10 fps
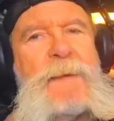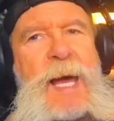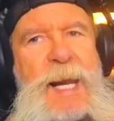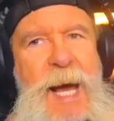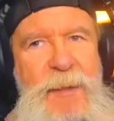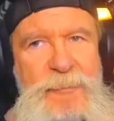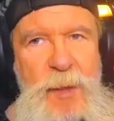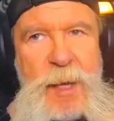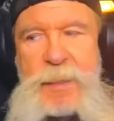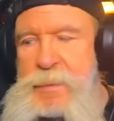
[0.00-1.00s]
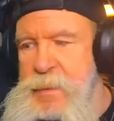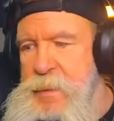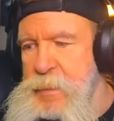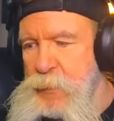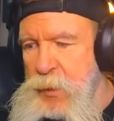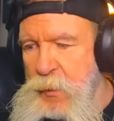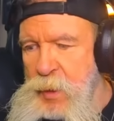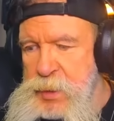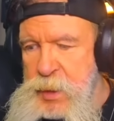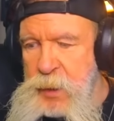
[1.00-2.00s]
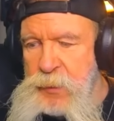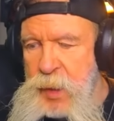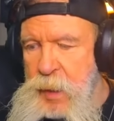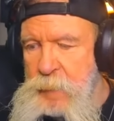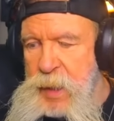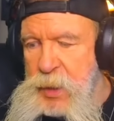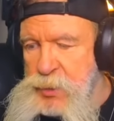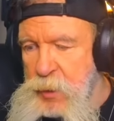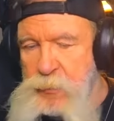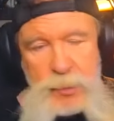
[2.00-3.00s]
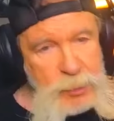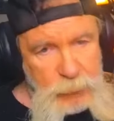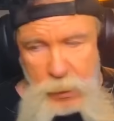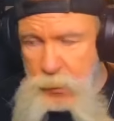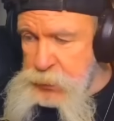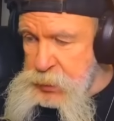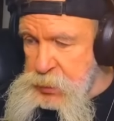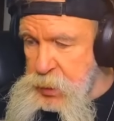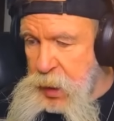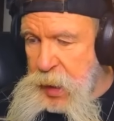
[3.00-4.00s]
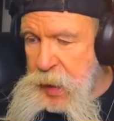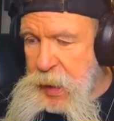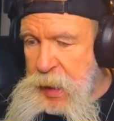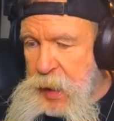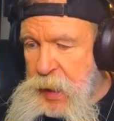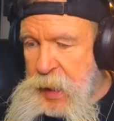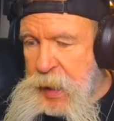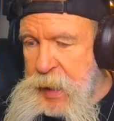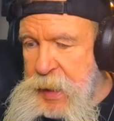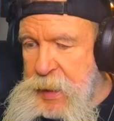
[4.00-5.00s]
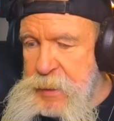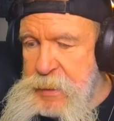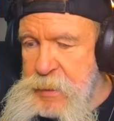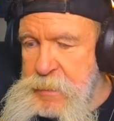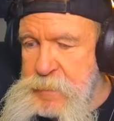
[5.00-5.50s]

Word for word: and I think we're going to see them at each other's throats, and